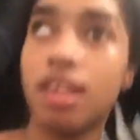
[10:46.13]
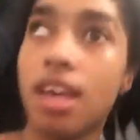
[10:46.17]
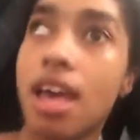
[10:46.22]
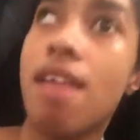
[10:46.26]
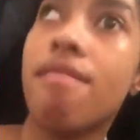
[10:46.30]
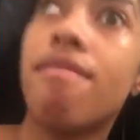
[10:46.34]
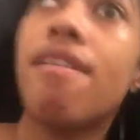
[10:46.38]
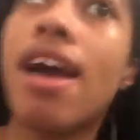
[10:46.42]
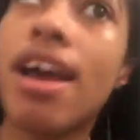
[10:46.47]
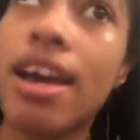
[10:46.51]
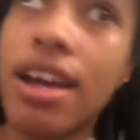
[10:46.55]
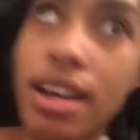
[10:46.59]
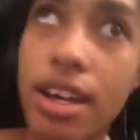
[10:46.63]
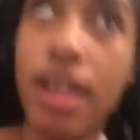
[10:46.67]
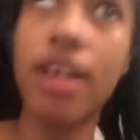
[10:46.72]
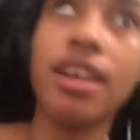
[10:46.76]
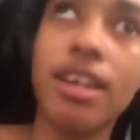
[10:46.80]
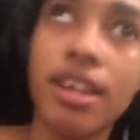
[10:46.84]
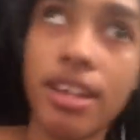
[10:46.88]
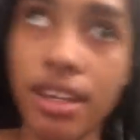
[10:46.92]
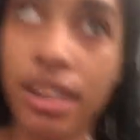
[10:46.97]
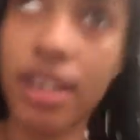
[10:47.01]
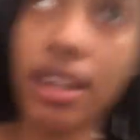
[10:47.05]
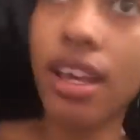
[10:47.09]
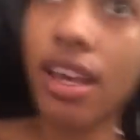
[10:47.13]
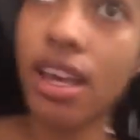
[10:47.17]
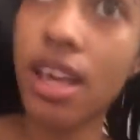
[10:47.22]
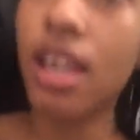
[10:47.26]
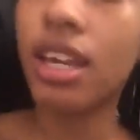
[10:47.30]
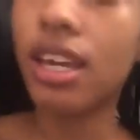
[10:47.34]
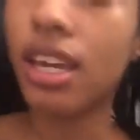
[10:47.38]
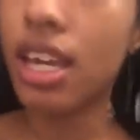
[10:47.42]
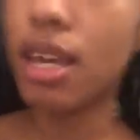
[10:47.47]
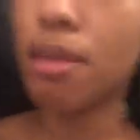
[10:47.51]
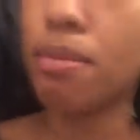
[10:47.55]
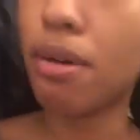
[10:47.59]
I could
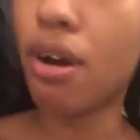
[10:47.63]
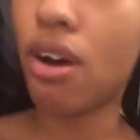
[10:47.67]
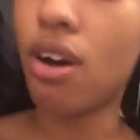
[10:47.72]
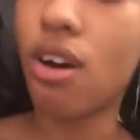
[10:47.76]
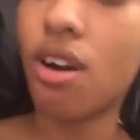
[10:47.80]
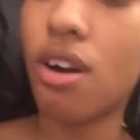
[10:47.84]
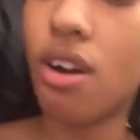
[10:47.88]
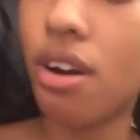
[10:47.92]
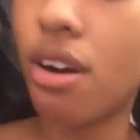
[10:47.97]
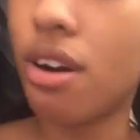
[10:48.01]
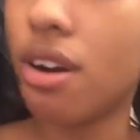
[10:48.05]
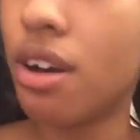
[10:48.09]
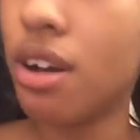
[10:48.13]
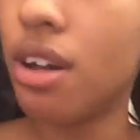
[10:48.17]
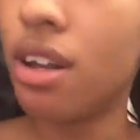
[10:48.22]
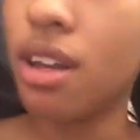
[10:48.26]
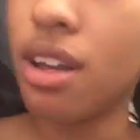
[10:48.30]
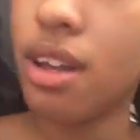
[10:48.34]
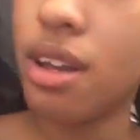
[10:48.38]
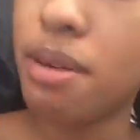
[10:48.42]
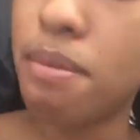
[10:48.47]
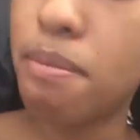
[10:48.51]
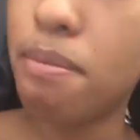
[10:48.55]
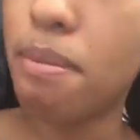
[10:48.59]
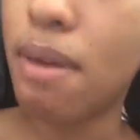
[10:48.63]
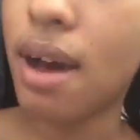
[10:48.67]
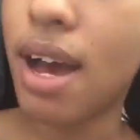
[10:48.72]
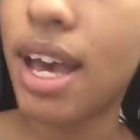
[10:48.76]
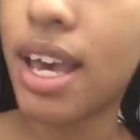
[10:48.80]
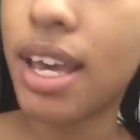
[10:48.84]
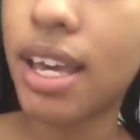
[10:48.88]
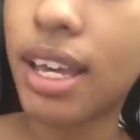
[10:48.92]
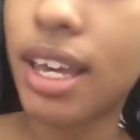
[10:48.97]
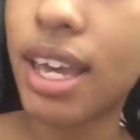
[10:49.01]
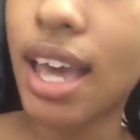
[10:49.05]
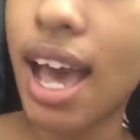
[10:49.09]
keep all
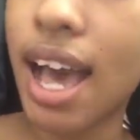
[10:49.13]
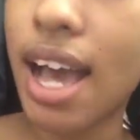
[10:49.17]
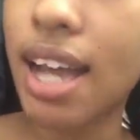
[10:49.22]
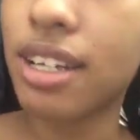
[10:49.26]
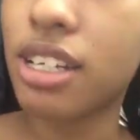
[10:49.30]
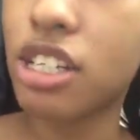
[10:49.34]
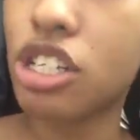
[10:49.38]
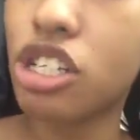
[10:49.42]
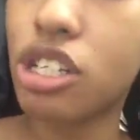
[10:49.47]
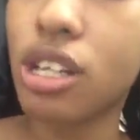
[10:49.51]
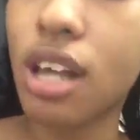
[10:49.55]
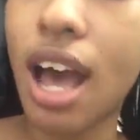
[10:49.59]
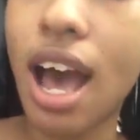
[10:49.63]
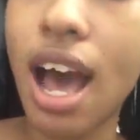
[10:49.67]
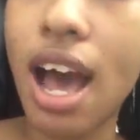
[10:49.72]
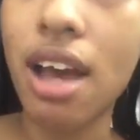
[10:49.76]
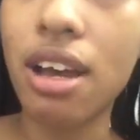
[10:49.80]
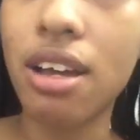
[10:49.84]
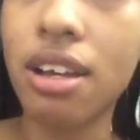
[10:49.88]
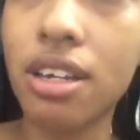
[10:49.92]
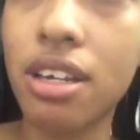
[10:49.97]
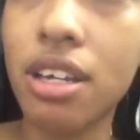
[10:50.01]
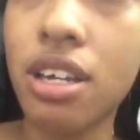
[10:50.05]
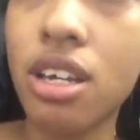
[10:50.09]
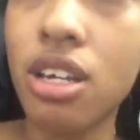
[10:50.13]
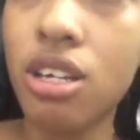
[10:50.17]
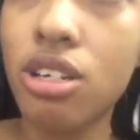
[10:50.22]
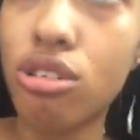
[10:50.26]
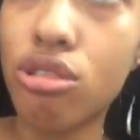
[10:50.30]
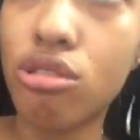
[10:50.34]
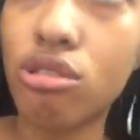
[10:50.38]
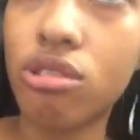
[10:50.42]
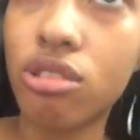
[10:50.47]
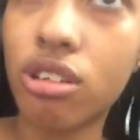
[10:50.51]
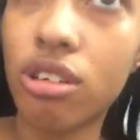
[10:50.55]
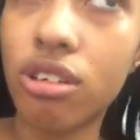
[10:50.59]
my cats, I
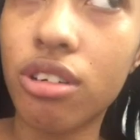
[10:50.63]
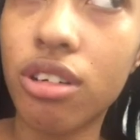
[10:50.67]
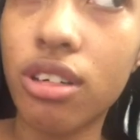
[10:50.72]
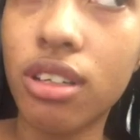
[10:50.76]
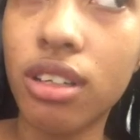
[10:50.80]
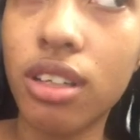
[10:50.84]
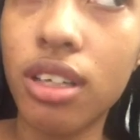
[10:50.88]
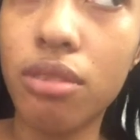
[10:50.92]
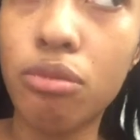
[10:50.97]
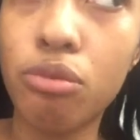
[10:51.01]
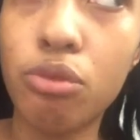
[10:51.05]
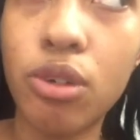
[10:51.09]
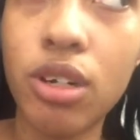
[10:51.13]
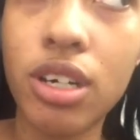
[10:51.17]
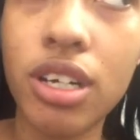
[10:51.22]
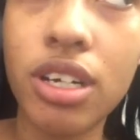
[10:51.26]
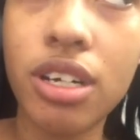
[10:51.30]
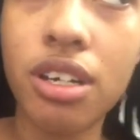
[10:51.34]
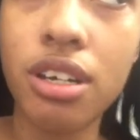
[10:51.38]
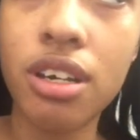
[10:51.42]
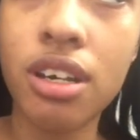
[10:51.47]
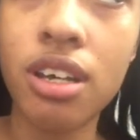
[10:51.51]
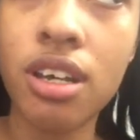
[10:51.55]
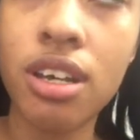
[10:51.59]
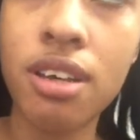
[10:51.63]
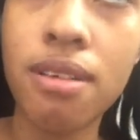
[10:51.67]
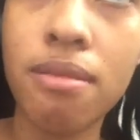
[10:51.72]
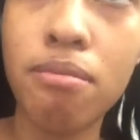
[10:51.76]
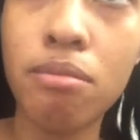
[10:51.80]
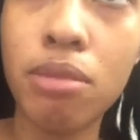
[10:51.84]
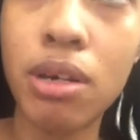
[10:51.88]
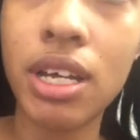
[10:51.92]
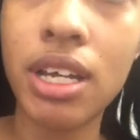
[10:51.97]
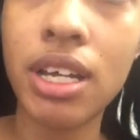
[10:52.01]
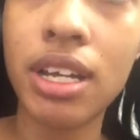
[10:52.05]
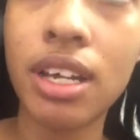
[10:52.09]
certainly would,
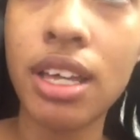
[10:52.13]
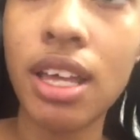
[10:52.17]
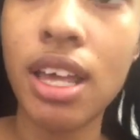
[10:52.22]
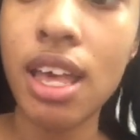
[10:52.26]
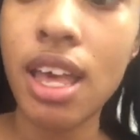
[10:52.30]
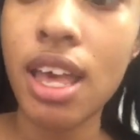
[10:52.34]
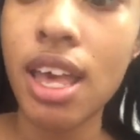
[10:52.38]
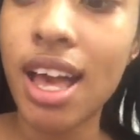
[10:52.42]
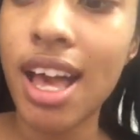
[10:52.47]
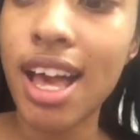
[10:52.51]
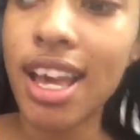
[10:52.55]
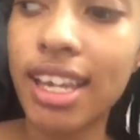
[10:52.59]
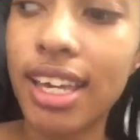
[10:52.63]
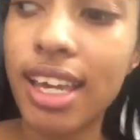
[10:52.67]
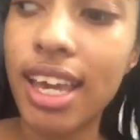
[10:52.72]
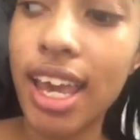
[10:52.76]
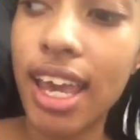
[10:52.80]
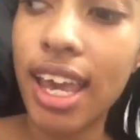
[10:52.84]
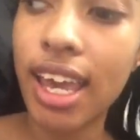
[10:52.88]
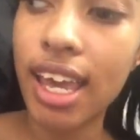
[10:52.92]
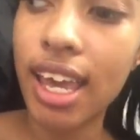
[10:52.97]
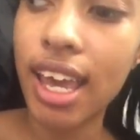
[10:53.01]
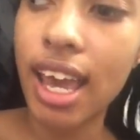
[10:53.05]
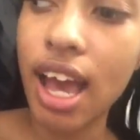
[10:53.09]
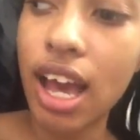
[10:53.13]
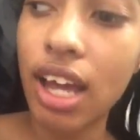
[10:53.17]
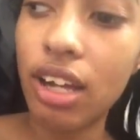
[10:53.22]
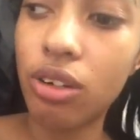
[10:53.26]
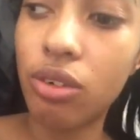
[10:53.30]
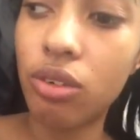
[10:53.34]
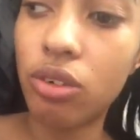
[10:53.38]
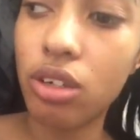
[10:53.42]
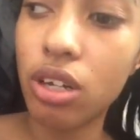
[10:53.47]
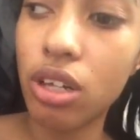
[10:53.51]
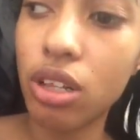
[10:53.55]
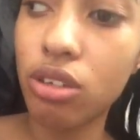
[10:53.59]
but I can't. I don't
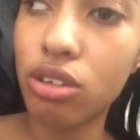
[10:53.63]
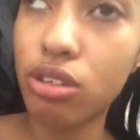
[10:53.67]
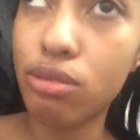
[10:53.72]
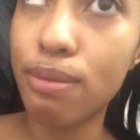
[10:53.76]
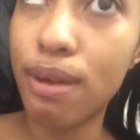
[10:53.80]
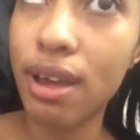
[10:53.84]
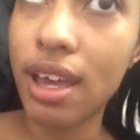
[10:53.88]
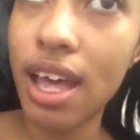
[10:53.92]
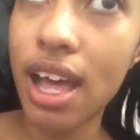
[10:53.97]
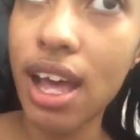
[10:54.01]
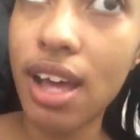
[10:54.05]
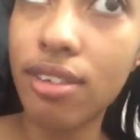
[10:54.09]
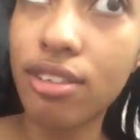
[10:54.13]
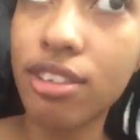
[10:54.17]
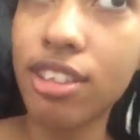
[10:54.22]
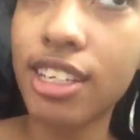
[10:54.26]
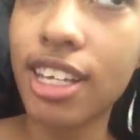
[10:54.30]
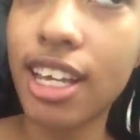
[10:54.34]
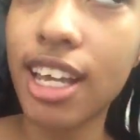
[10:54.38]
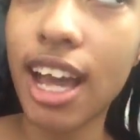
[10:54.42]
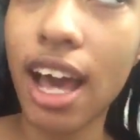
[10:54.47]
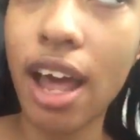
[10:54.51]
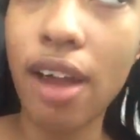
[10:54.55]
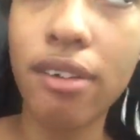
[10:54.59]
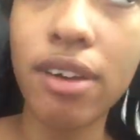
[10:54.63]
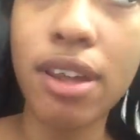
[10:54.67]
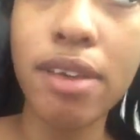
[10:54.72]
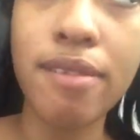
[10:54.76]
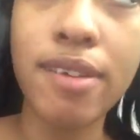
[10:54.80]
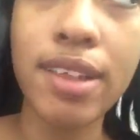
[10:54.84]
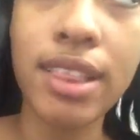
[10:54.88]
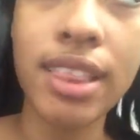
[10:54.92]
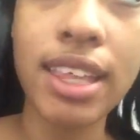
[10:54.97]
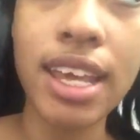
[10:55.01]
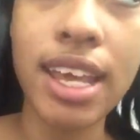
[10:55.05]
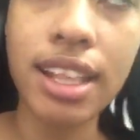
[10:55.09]
want to lose my housing. I don't
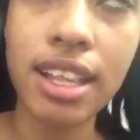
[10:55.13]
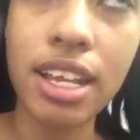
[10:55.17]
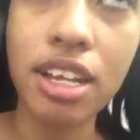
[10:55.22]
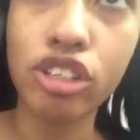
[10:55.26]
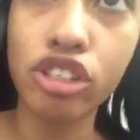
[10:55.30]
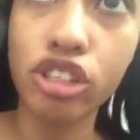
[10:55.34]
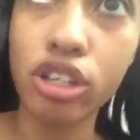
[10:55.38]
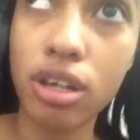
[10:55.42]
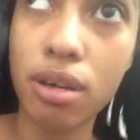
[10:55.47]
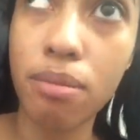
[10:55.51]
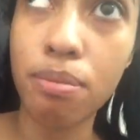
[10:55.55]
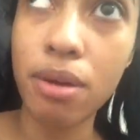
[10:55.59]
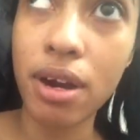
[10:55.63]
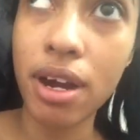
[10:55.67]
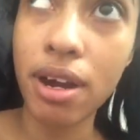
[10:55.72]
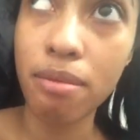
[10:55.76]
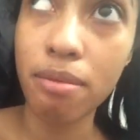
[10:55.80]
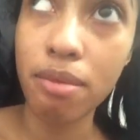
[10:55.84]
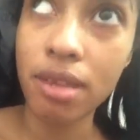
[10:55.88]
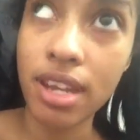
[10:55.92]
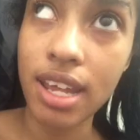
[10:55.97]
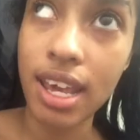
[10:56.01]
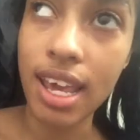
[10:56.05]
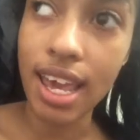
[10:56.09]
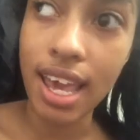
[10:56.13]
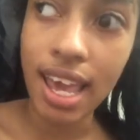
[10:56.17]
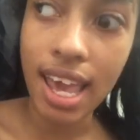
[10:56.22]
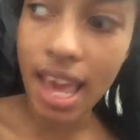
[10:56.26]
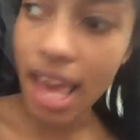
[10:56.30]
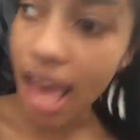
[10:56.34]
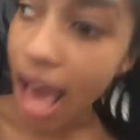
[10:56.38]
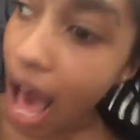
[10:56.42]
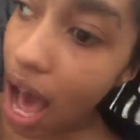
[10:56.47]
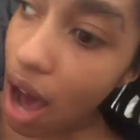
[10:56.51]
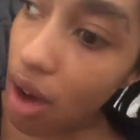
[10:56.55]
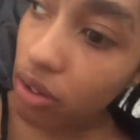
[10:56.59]
even think there's an apartment
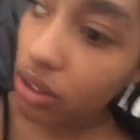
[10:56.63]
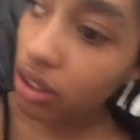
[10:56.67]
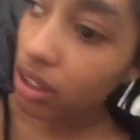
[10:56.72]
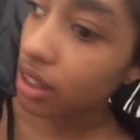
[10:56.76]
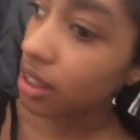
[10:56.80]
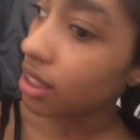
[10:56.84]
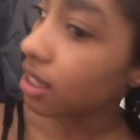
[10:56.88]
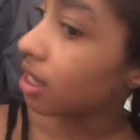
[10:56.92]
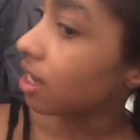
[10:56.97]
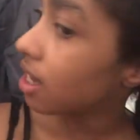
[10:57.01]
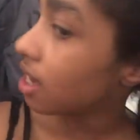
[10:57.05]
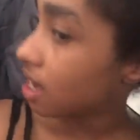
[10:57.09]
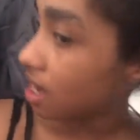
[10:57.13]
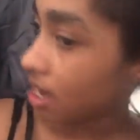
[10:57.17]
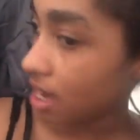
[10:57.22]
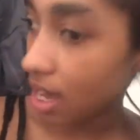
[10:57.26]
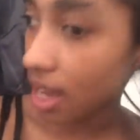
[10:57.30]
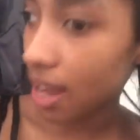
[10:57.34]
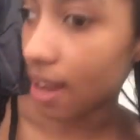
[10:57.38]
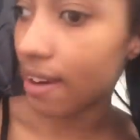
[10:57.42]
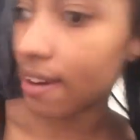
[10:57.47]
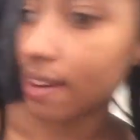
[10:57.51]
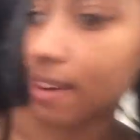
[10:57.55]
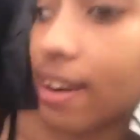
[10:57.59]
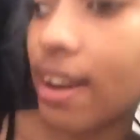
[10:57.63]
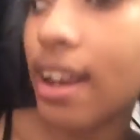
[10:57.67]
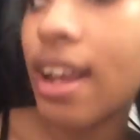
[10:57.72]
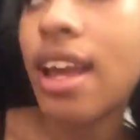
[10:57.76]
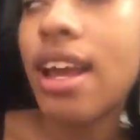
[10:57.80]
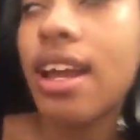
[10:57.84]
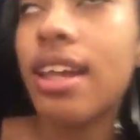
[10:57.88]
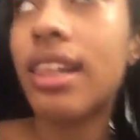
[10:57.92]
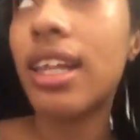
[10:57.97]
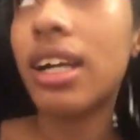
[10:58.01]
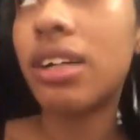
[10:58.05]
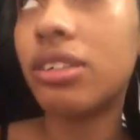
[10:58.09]
out here
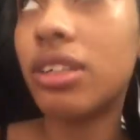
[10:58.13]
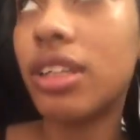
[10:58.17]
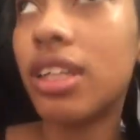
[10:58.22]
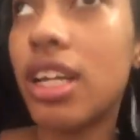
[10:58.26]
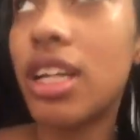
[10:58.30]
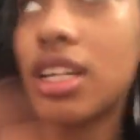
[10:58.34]
that will let